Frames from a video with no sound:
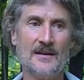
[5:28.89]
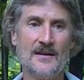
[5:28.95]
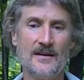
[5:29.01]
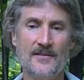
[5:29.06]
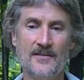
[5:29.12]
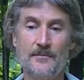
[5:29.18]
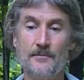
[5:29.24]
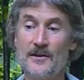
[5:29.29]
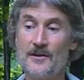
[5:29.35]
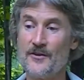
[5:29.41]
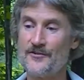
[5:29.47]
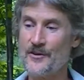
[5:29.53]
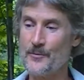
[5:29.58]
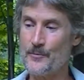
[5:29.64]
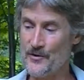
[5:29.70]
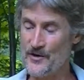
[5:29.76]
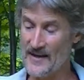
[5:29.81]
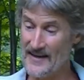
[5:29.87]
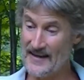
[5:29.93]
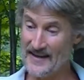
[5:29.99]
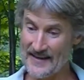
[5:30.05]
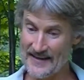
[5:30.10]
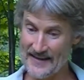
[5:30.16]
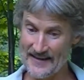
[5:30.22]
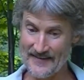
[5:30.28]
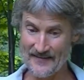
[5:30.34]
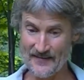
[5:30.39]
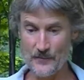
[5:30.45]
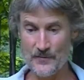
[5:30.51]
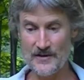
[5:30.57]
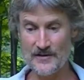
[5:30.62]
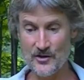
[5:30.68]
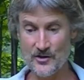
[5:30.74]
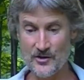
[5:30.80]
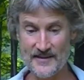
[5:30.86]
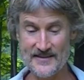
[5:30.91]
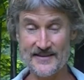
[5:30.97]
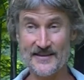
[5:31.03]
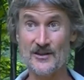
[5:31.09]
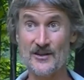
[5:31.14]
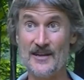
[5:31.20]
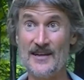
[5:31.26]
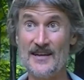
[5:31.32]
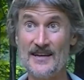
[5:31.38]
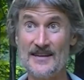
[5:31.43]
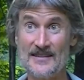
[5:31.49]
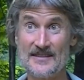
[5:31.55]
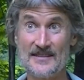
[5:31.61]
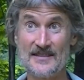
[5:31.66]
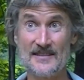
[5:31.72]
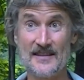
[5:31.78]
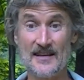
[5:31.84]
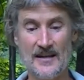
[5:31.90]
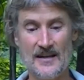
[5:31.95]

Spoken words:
the meals that we're eating, we learn as little kids,